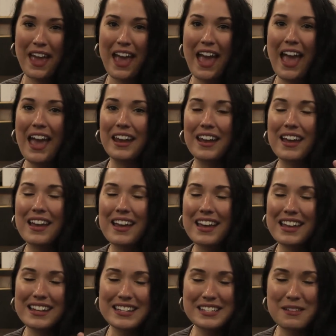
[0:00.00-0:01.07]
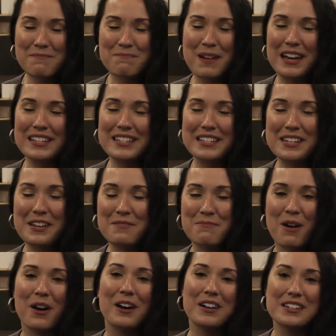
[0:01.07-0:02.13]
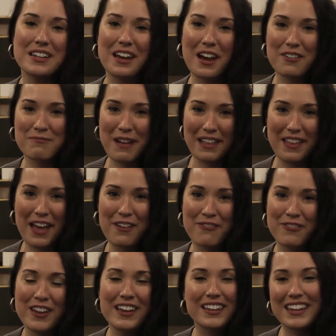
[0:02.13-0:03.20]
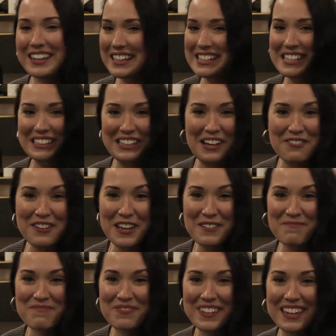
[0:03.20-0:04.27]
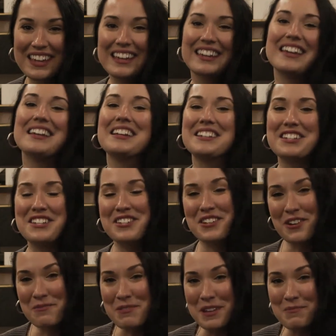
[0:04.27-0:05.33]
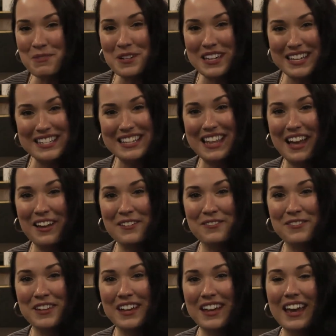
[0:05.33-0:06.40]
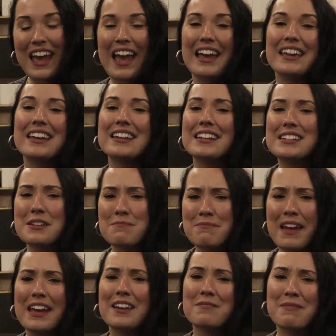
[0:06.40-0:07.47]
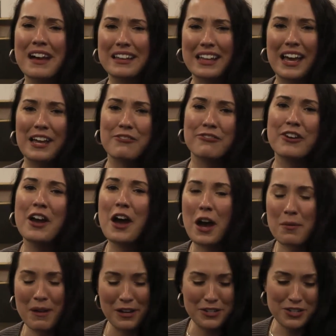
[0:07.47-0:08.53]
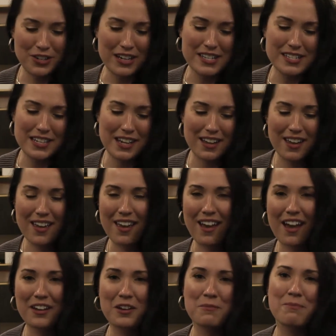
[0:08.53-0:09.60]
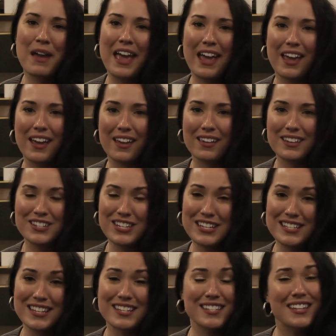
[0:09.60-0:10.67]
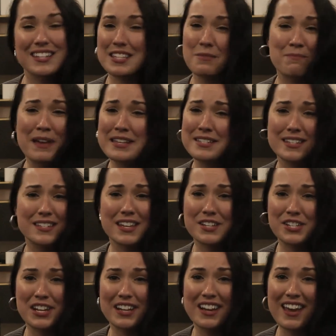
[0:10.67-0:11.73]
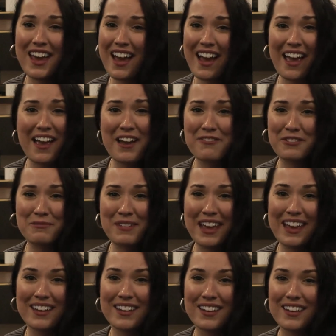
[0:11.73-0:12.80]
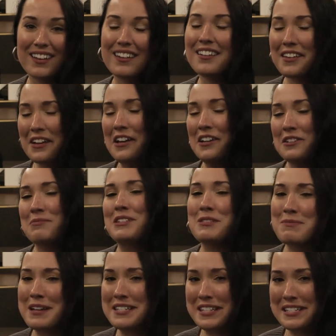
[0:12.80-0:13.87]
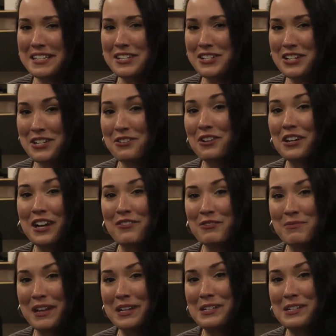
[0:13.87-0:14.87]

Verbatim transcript: And it is the best part of my life getting to love Him, getting to show people His love, and getting to make my life about trusting and obeying Jesus. It's the best decision I ever made. It'll be the best decision you could ever make,